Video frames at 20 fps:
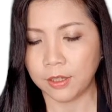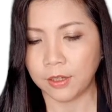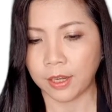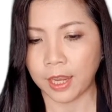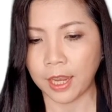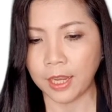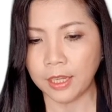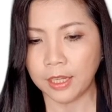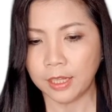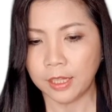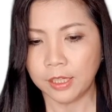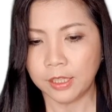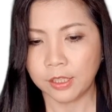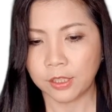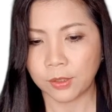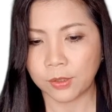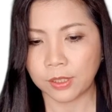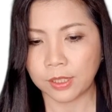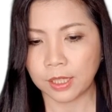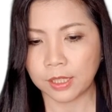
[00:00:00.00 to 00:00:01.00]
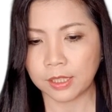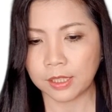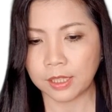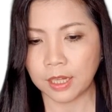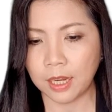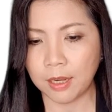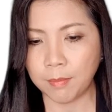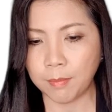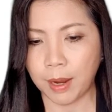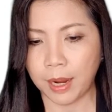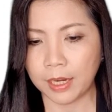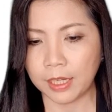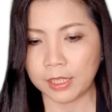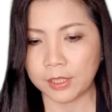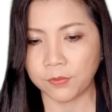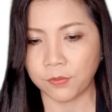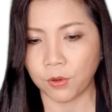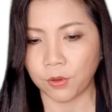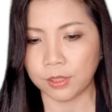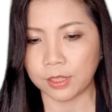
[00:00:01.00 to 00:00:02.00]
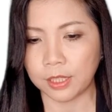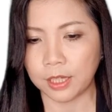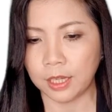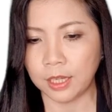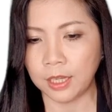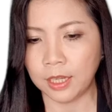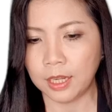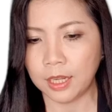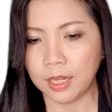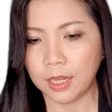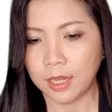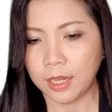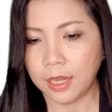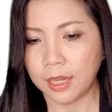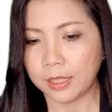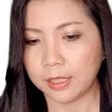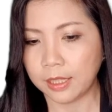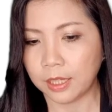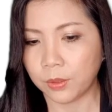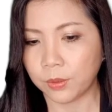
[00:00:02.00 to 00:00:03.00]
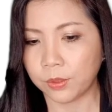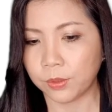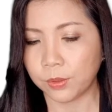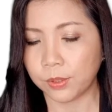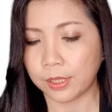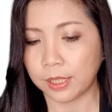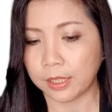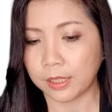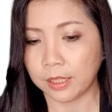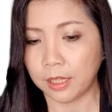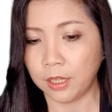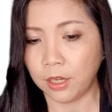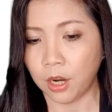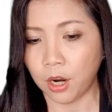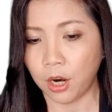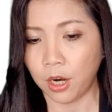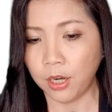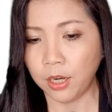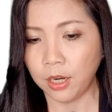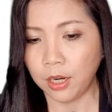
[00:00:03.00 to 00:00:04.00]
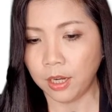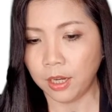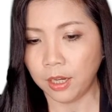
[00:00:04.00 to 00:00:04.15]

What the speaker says: Okay, so 16 minus 14 is equal to 16 R.